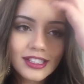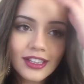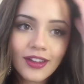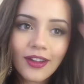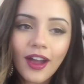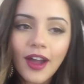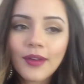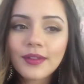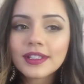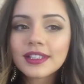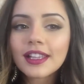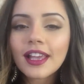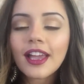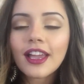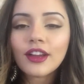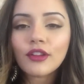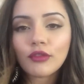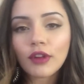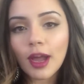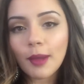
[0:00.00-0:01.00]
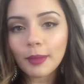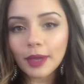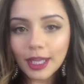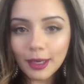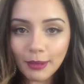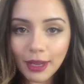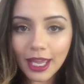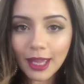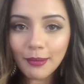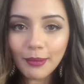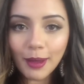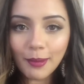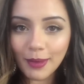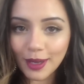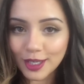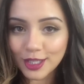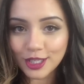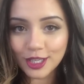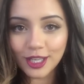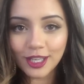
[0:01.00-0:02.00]
So I was like, right, I'm gonna make it my
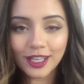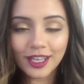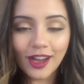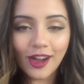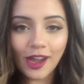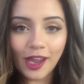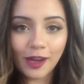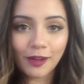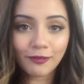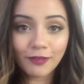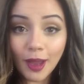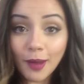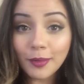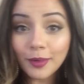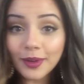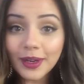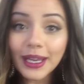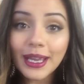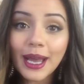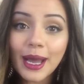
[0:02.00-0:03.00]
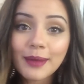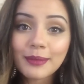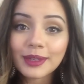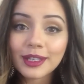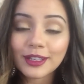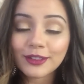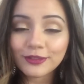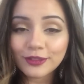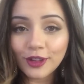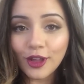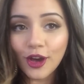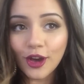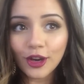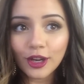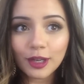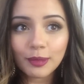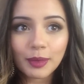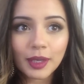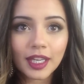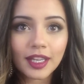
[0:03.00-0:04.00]
mission. In February, I'm gonna
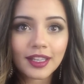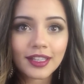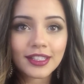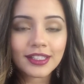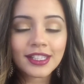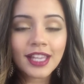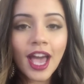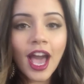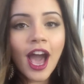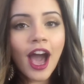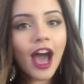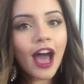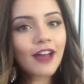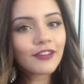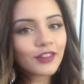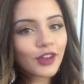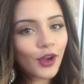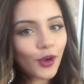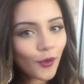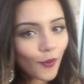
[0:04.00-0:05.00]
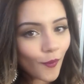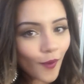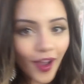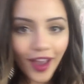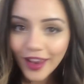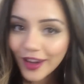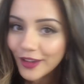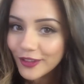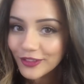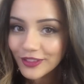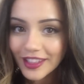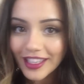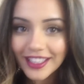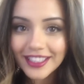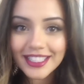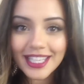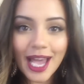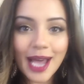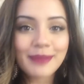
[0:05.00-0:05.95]
vlog because I've got quite a lot of things